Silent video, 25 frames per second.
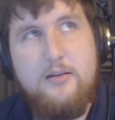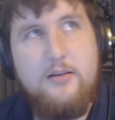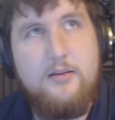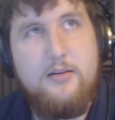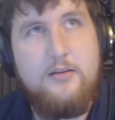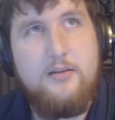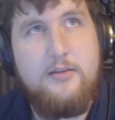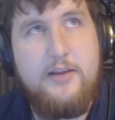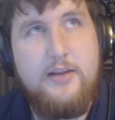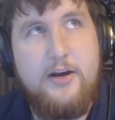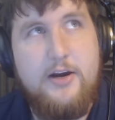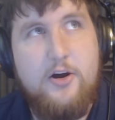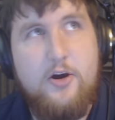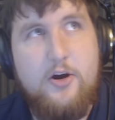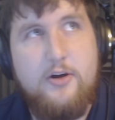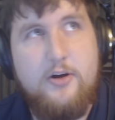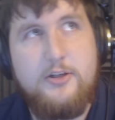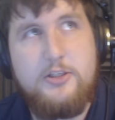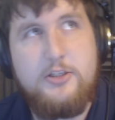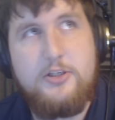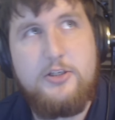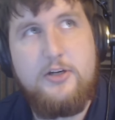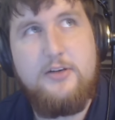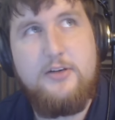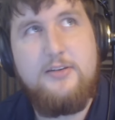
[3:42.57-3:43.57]
there are
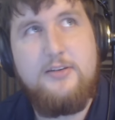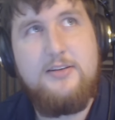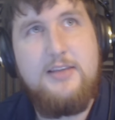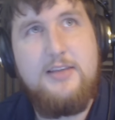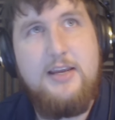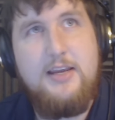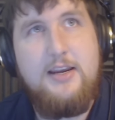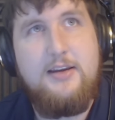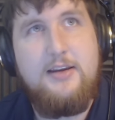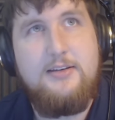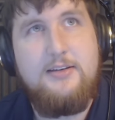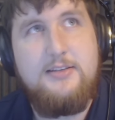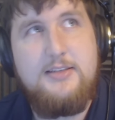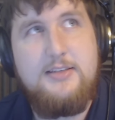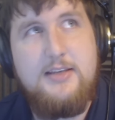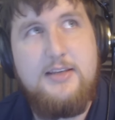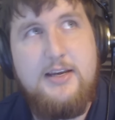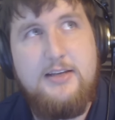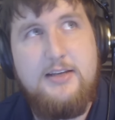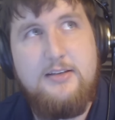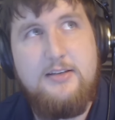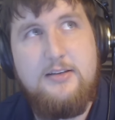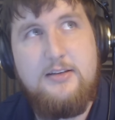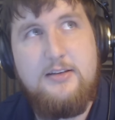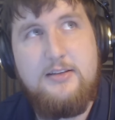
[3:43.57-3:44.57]
certain things
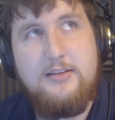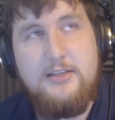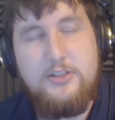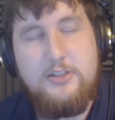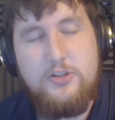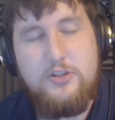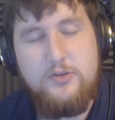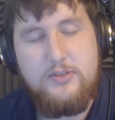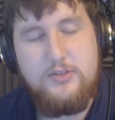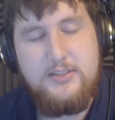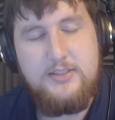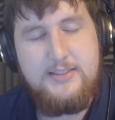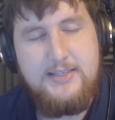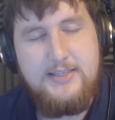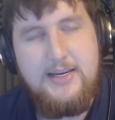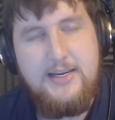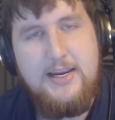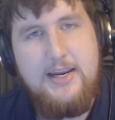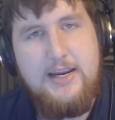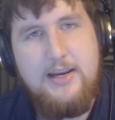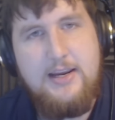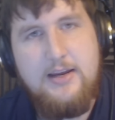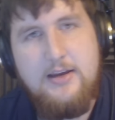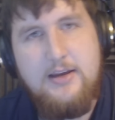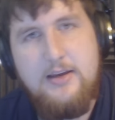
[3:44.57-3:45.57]
and that you
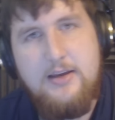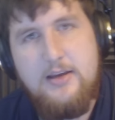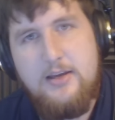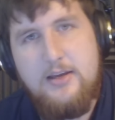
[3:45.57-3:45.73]
see